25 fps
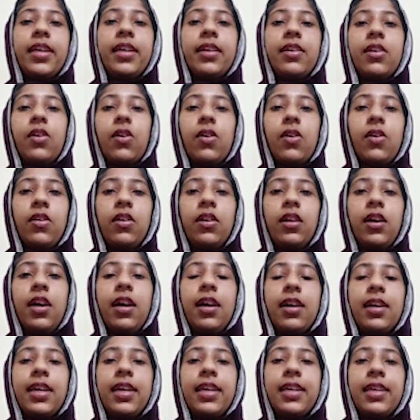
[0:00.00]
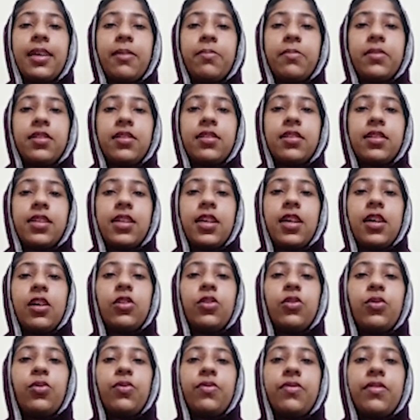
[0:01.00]
he called click chemistry, a
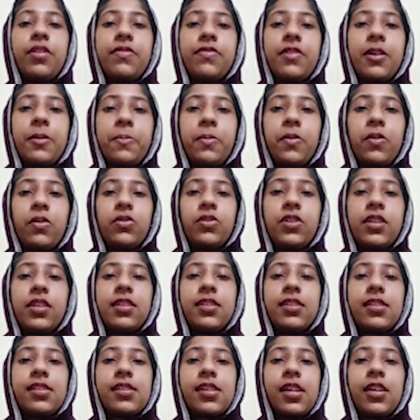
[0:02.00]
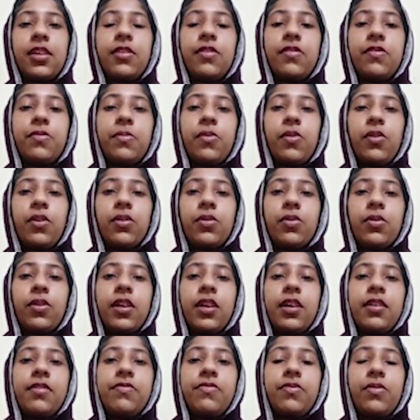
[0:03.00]
new way of approaching this kind of
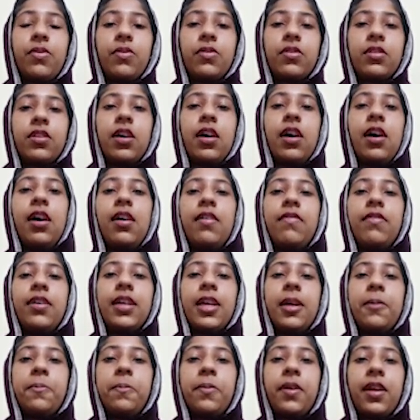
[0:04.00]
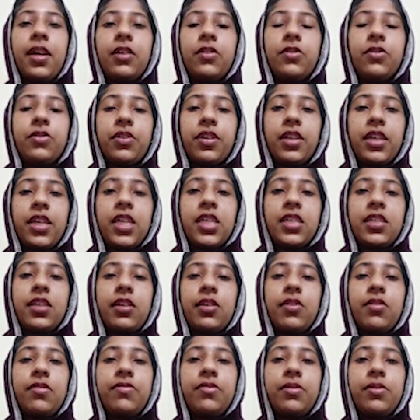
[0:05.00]
molecular force when applied to
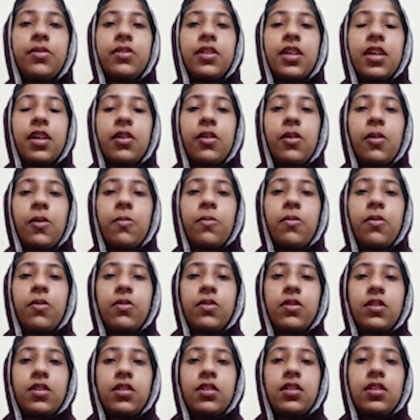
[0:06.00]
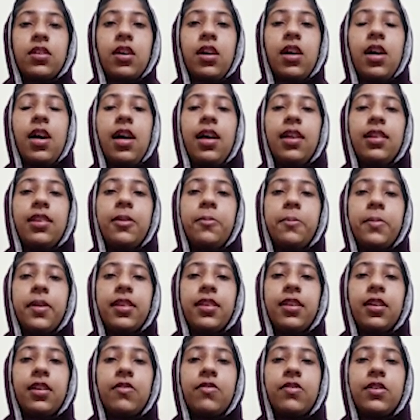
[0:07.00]
creation of new drug compounds. The
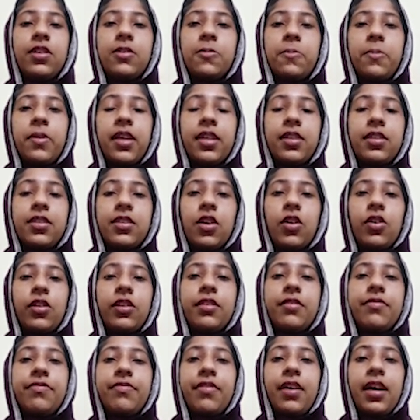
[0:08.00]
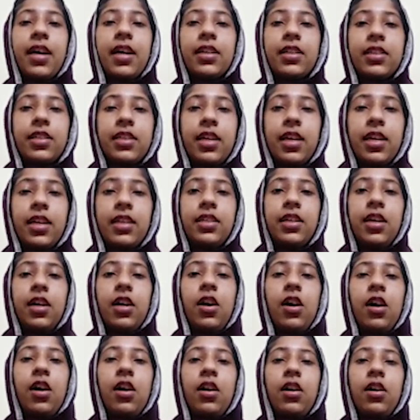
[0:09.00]
method was based on the fact that
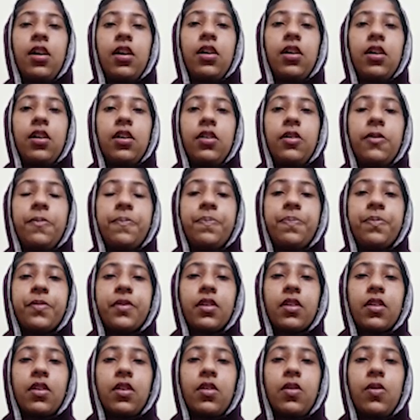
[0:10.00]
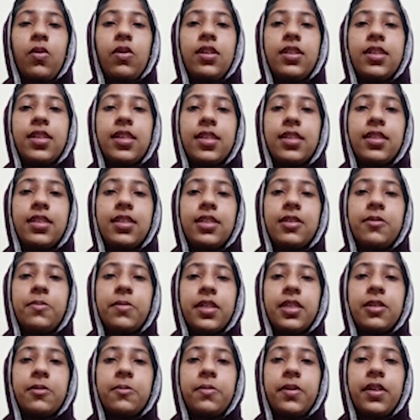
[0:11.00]
all searches
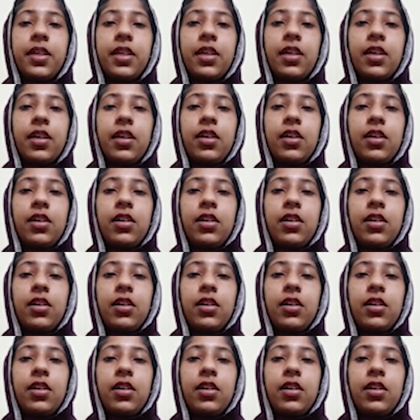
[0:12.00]
must be